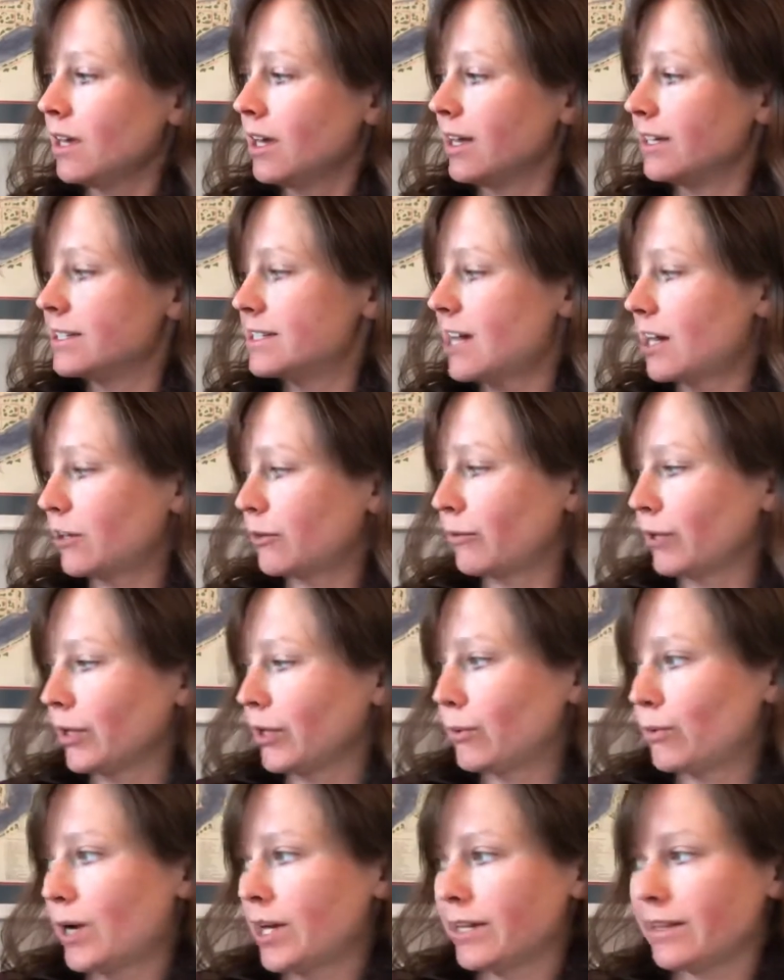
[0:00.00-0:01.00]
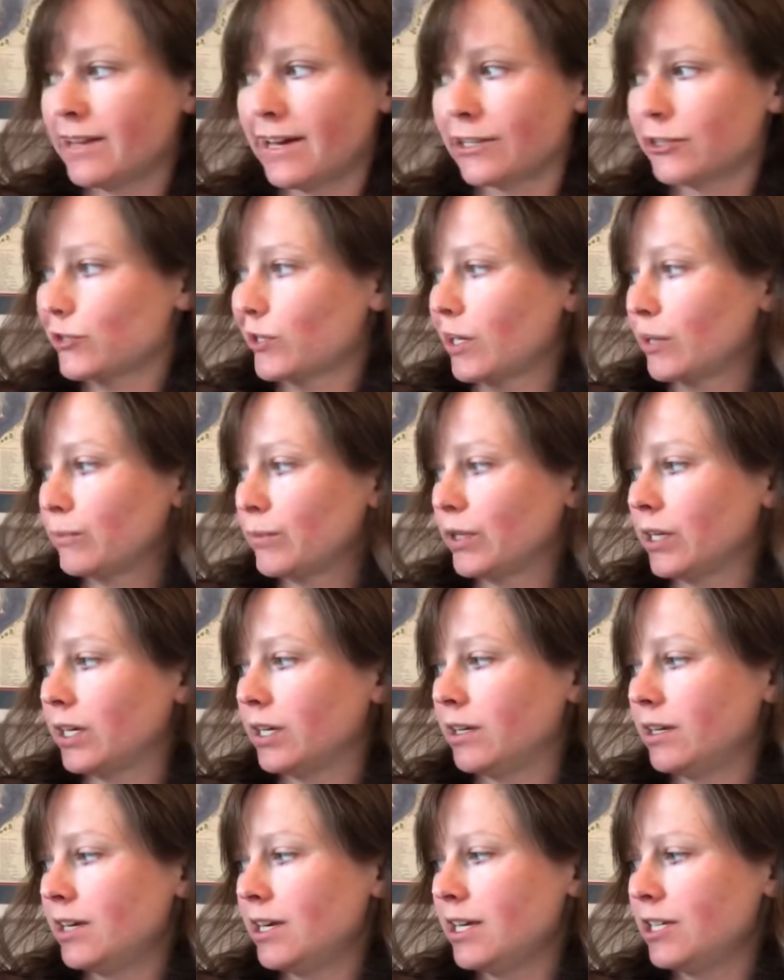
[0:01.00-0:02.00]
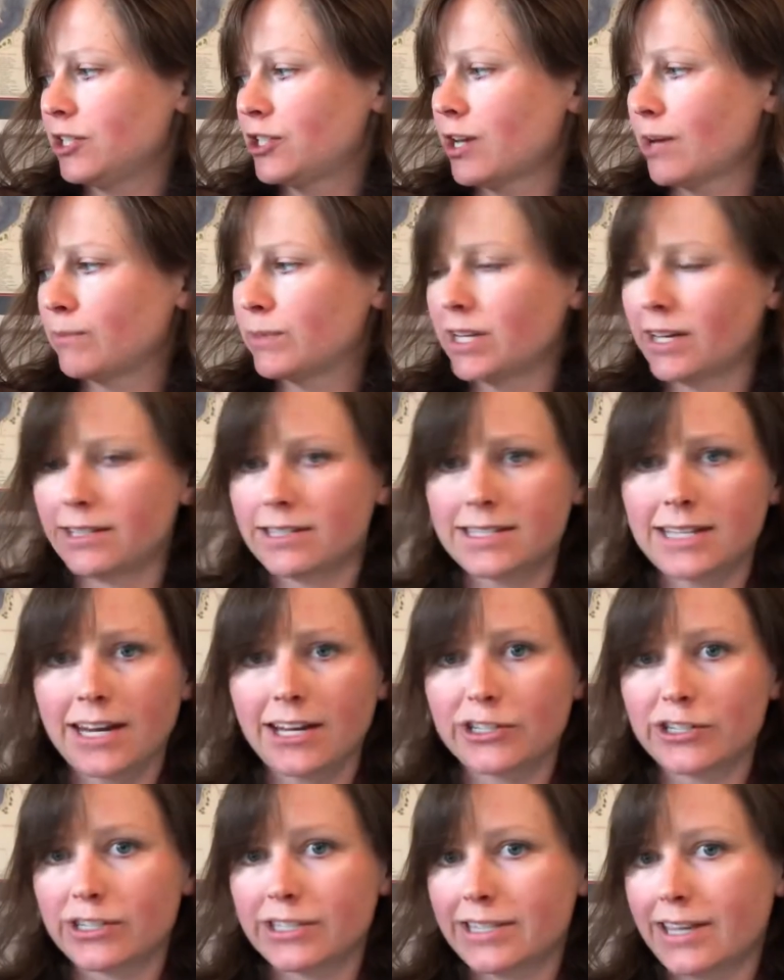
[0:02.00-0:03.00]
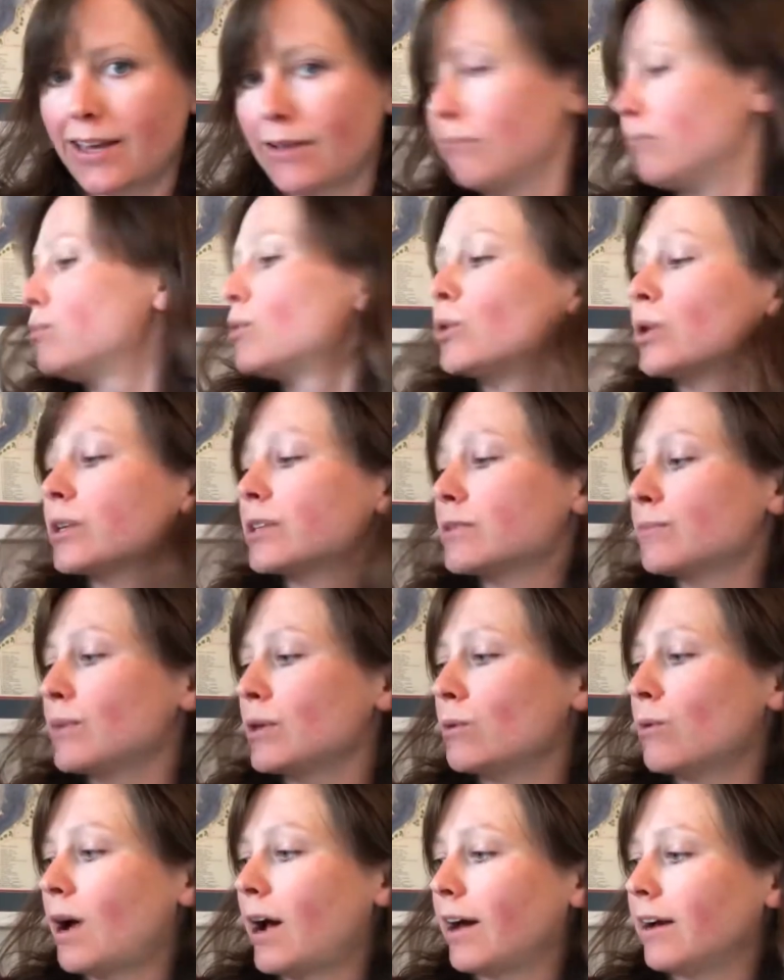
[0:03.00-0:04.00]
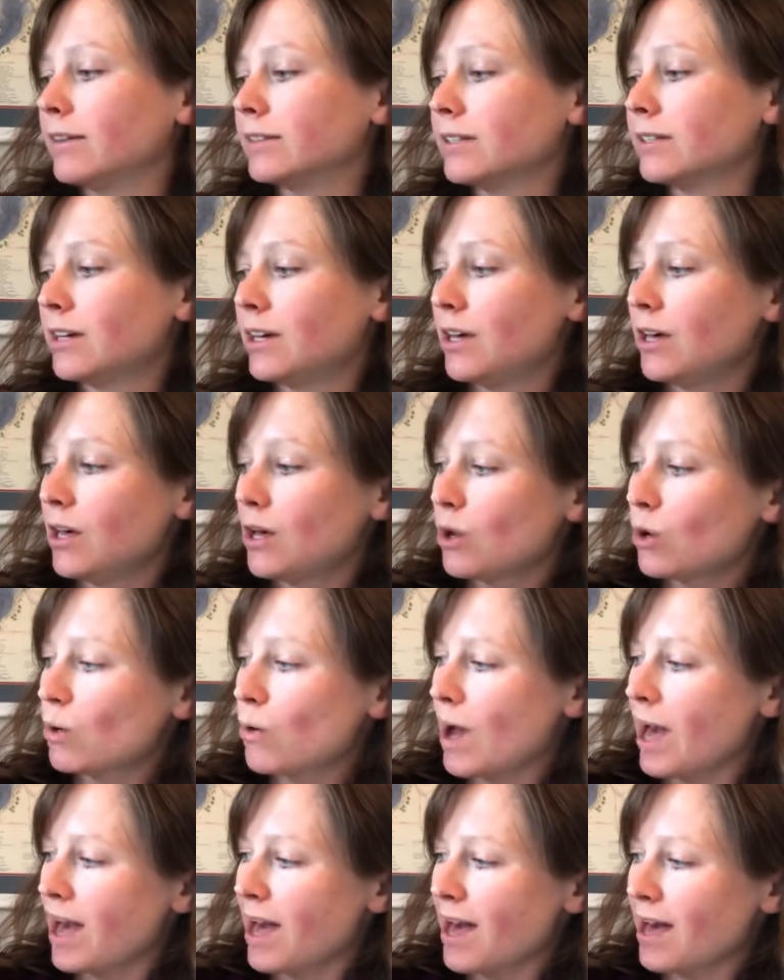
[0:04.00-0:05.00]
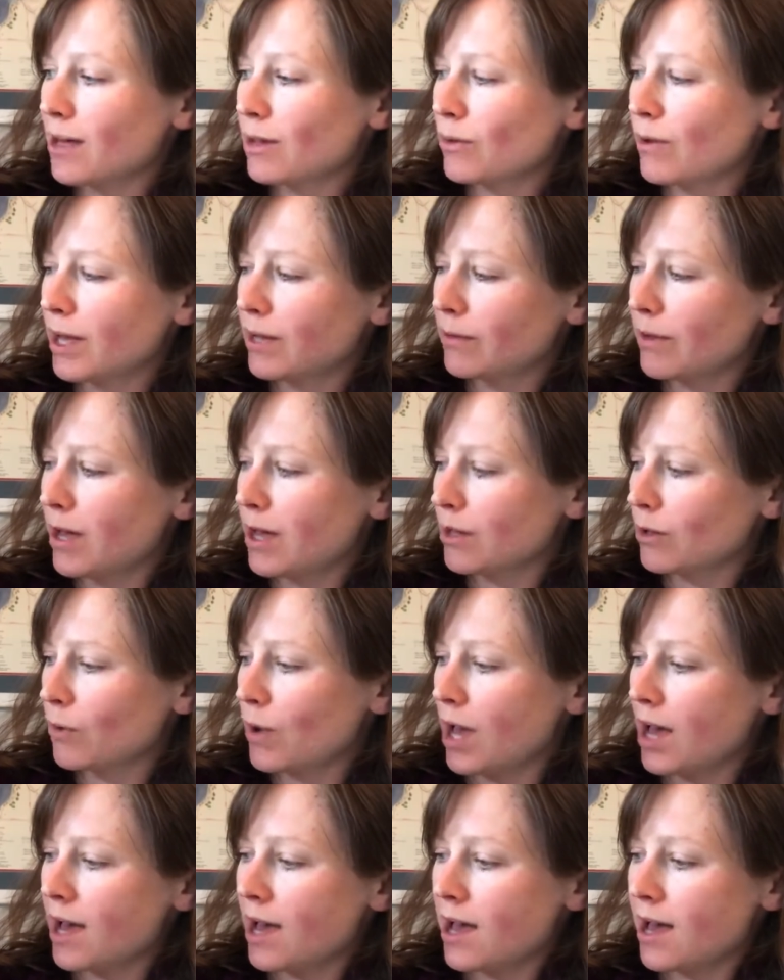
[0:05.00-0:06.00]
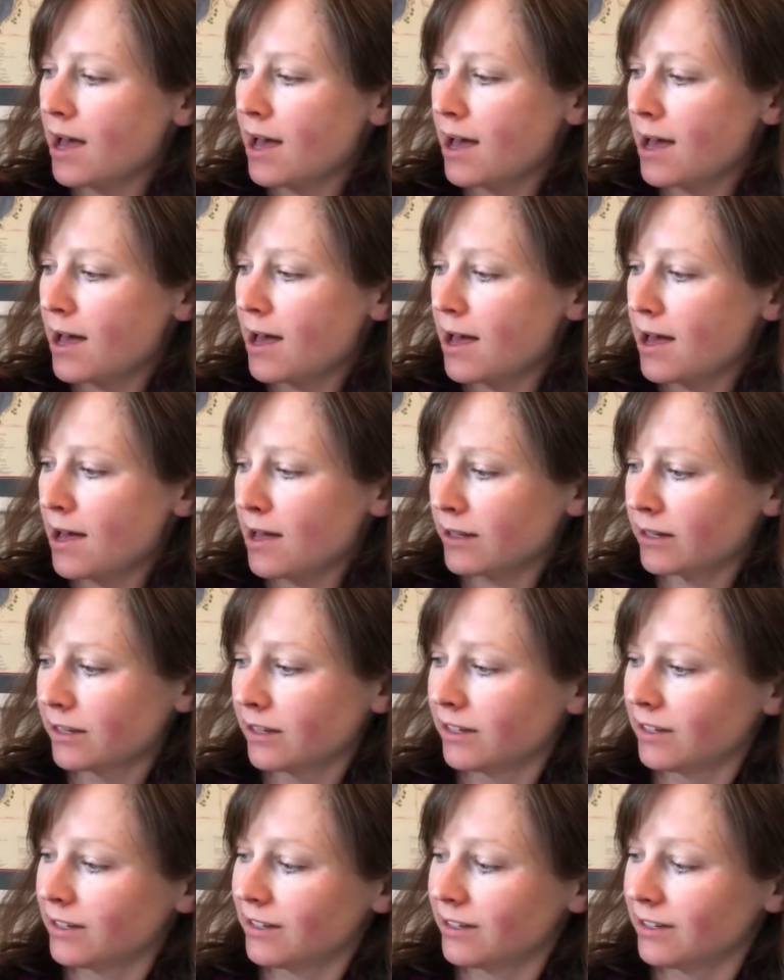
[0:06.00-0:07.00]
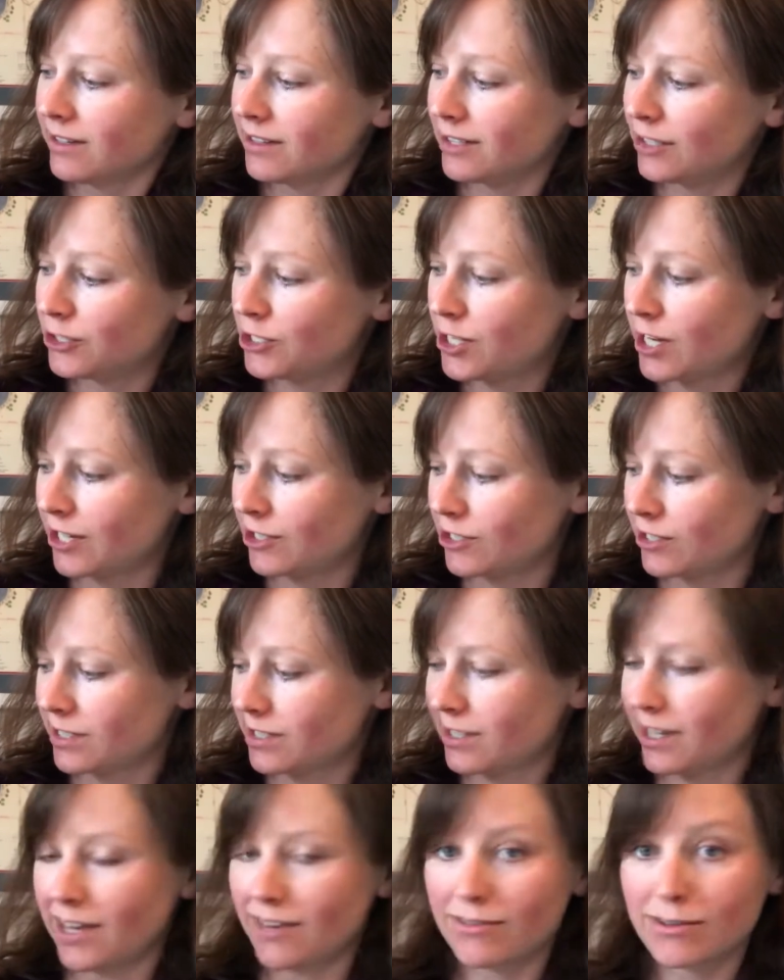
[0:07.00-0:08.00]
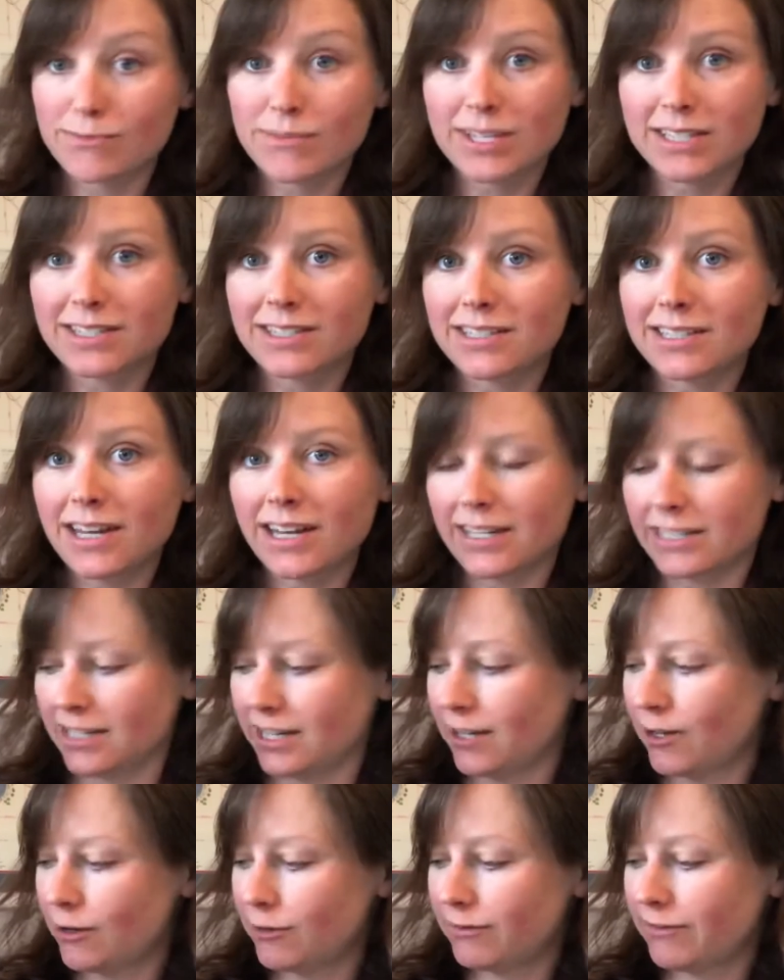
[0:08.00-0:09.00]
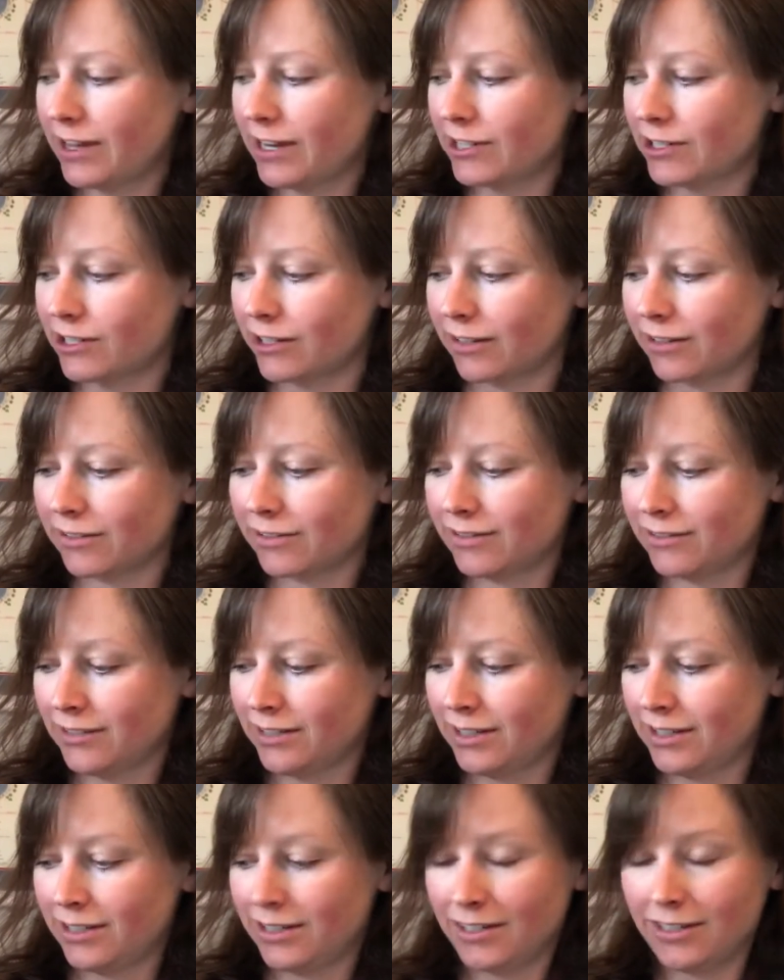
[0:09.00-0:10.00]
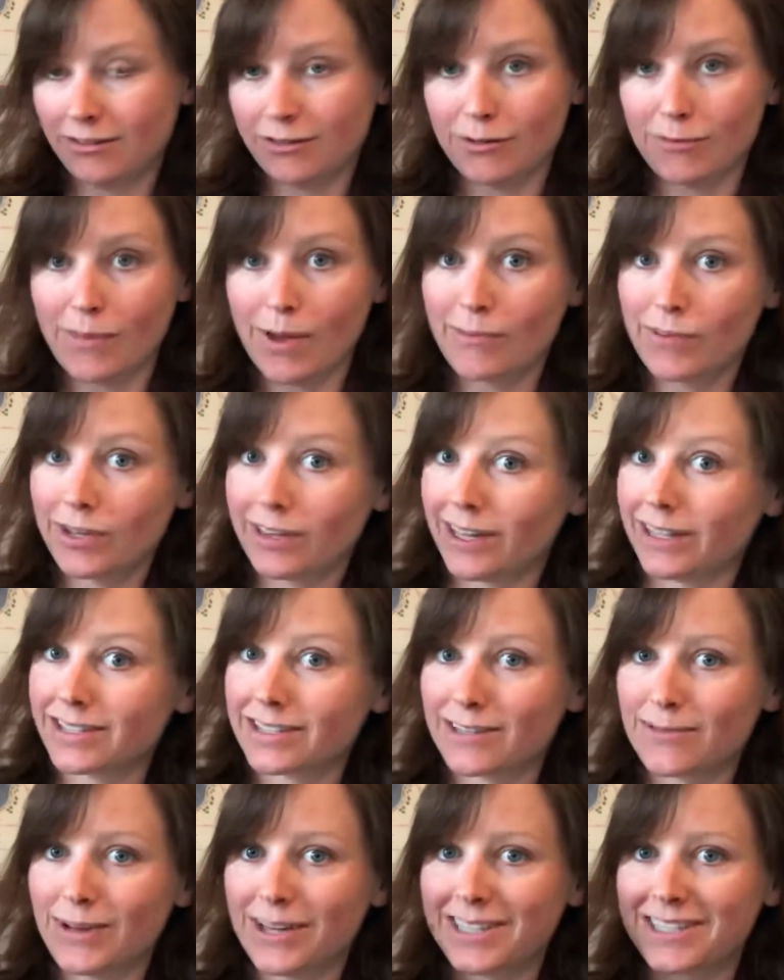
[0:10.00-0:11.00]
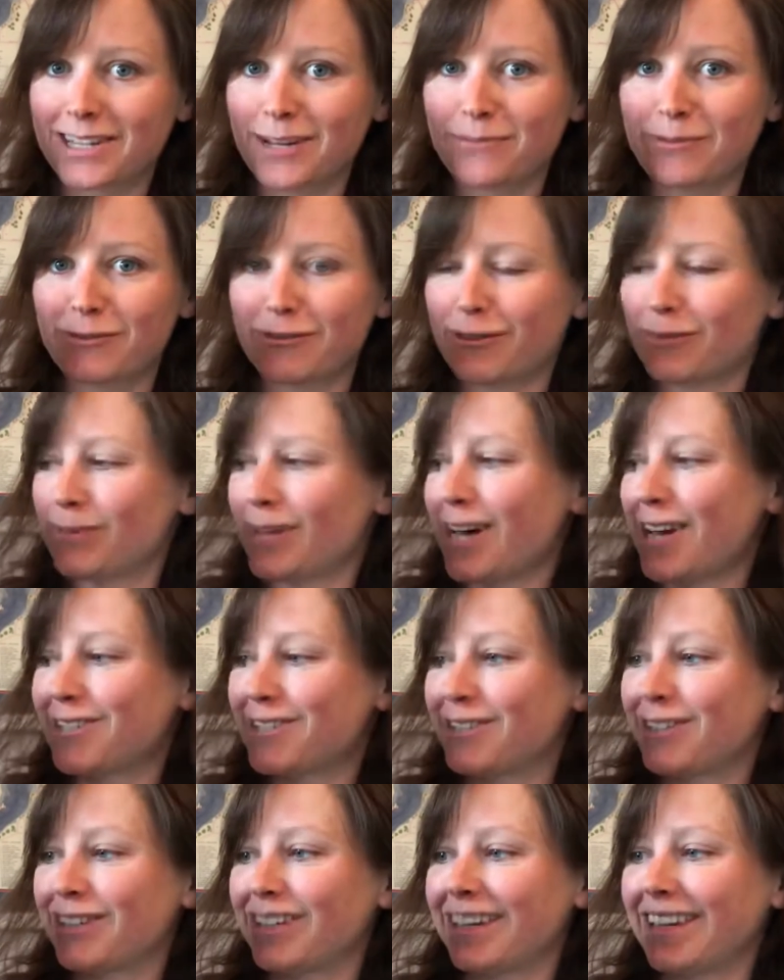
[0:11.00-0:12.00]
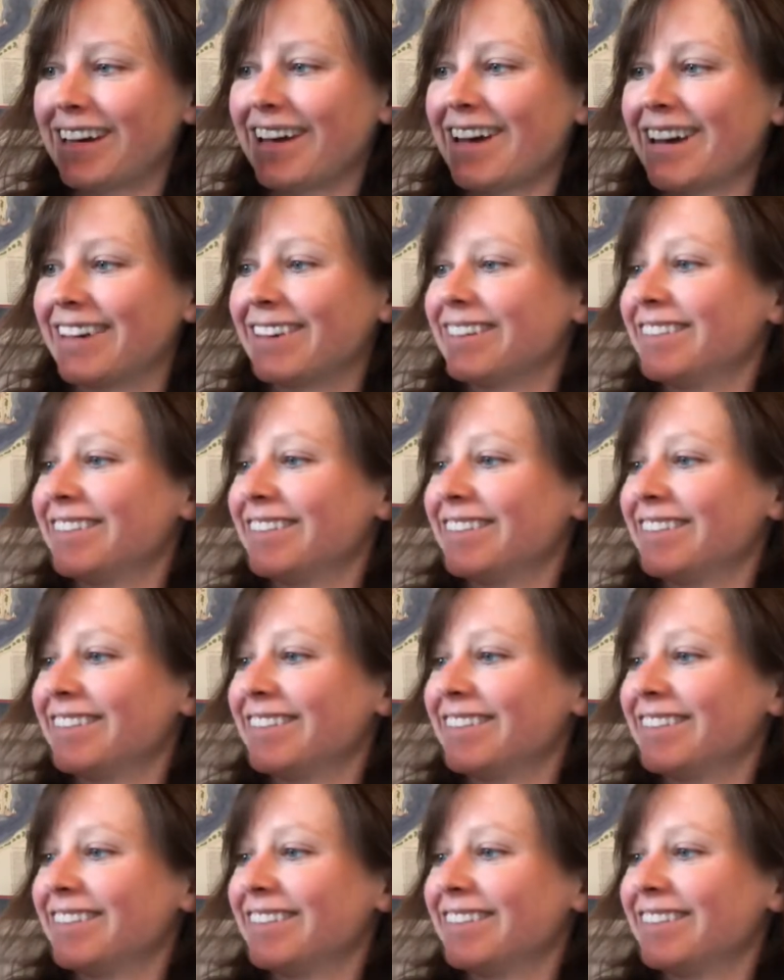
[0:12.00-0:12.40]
Duck really wanted that trampoline. He jumped on stage and sang "Born to be Wild." Quack, quack, quack, quack. The judges gave him a standing ovation. Remember, that's the best type of applause you can get.